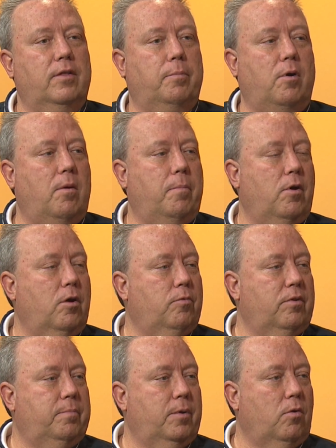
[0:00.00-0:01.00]
The Paul Park
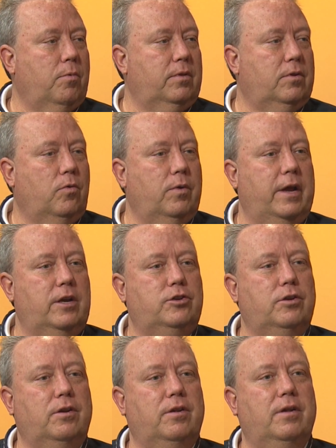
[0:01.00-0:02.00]
was built with
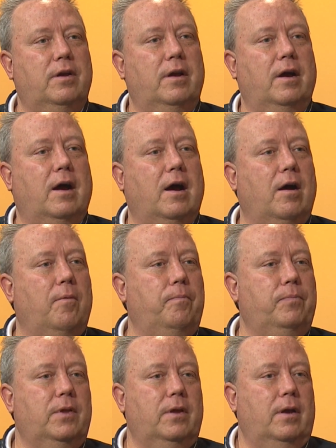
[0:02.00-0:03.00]
donations.
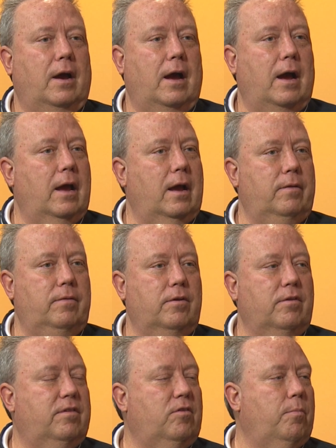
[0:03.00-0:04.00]

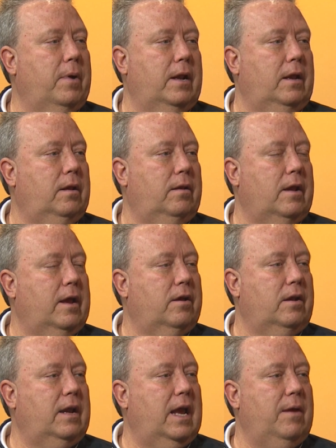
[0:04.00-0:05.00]
There's so many that I
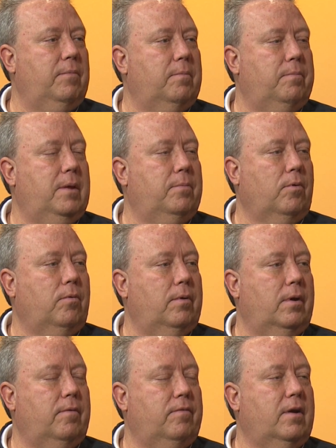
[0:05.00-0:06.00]
could name that people
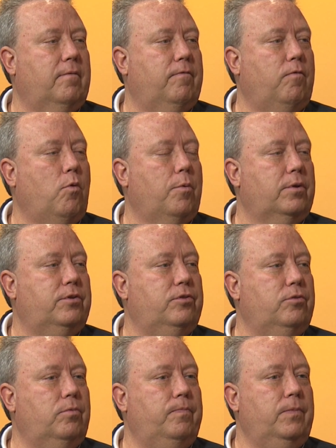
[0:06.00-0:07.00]
have come forward
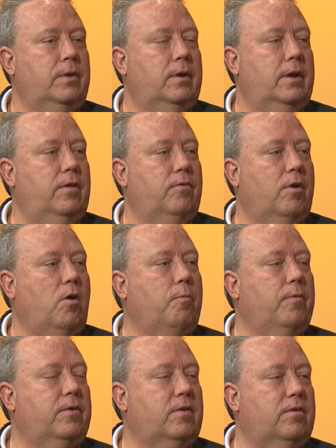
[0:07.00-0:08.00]
to either
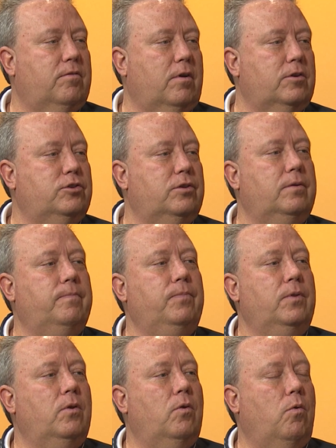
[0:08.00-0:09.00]
help with construction
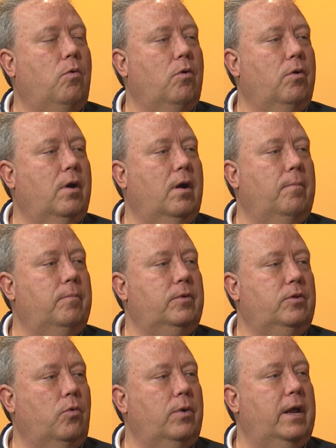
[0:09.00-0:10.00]
or
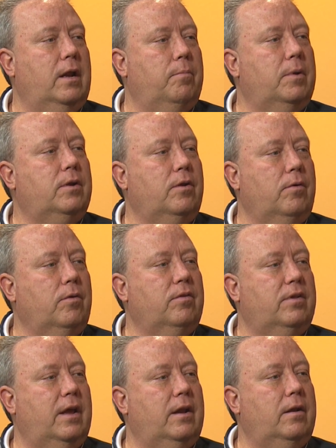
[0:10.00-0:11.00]
donated
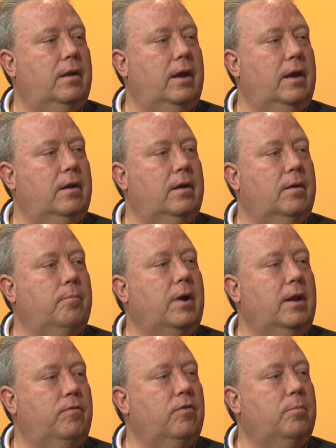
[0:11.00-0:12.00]
materials and
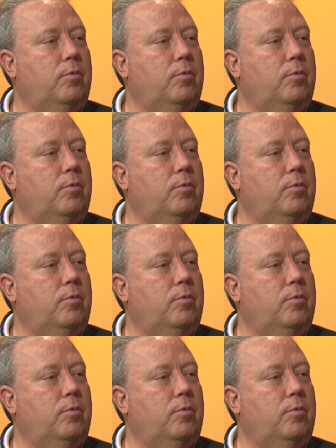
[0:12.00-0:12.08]
money for the